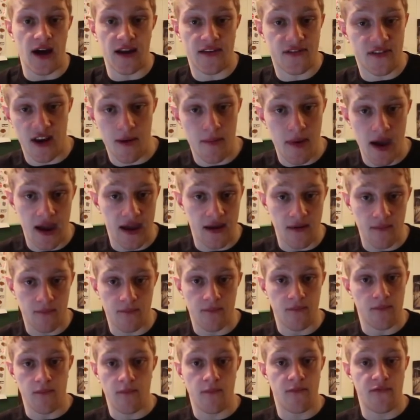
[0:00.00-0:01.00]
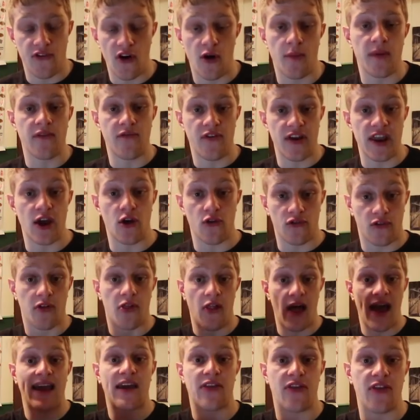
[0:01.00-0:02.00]
That's gonna make filming videos
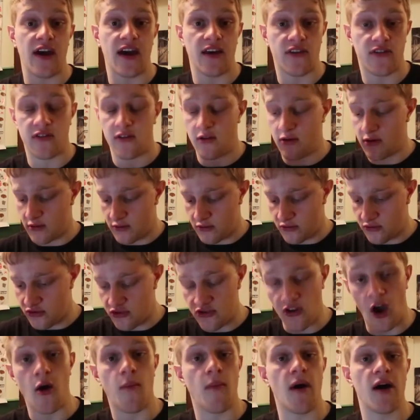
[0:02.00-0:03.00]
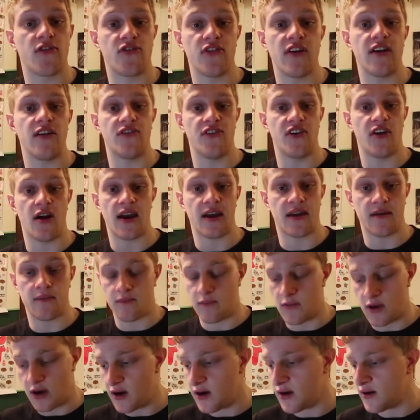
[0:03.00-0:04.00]
like this so much easier.
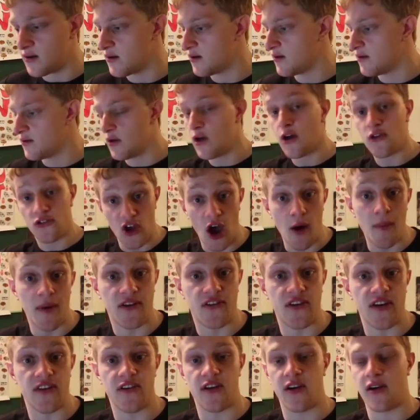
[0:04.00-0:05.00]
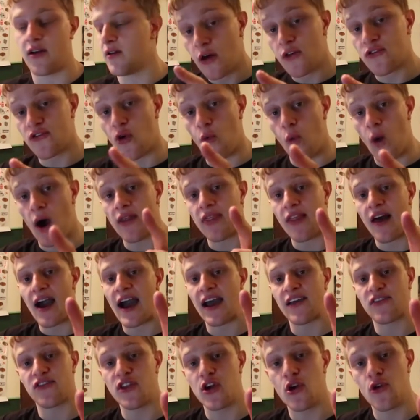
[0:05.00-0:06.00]
I, uh, so much easier. So one
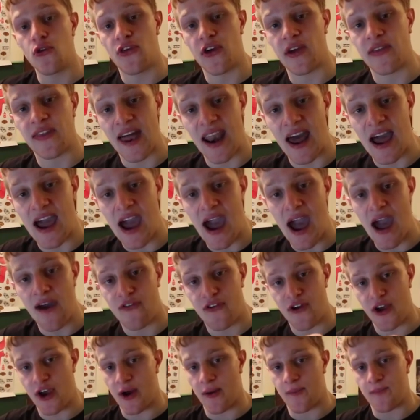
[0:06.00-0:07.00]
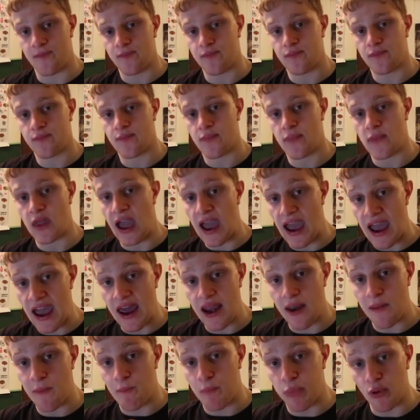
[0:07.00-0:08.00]
last new thing that I have here.
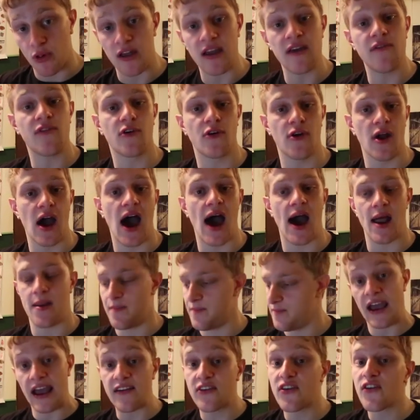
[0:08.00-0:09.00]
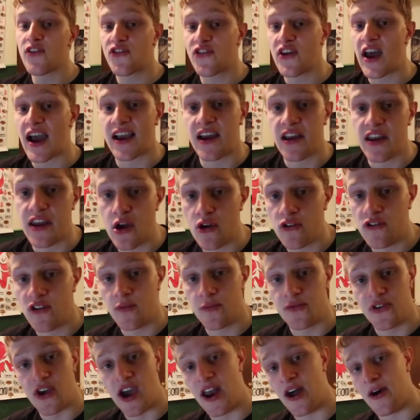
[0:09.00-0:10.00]
And believe it or not, it's a second
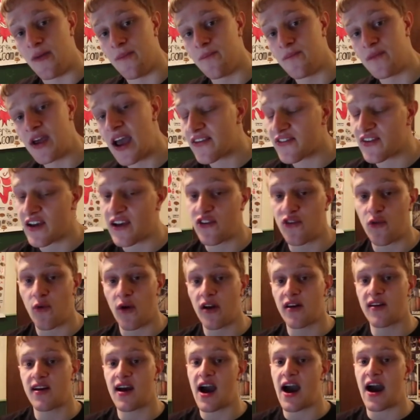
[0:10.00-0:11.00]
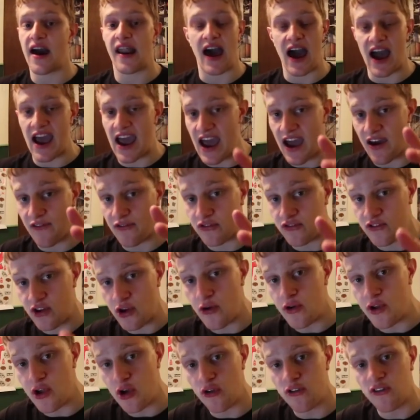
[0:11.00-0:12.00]
YouTube channel. Yes, I swear to God, I have
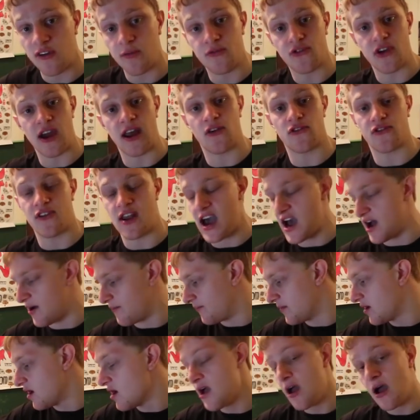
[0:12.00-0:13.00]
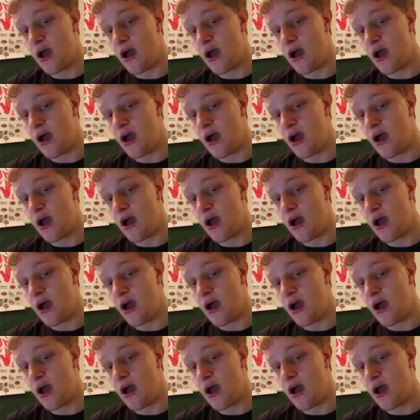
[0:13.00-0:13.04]
two YouTube channels now.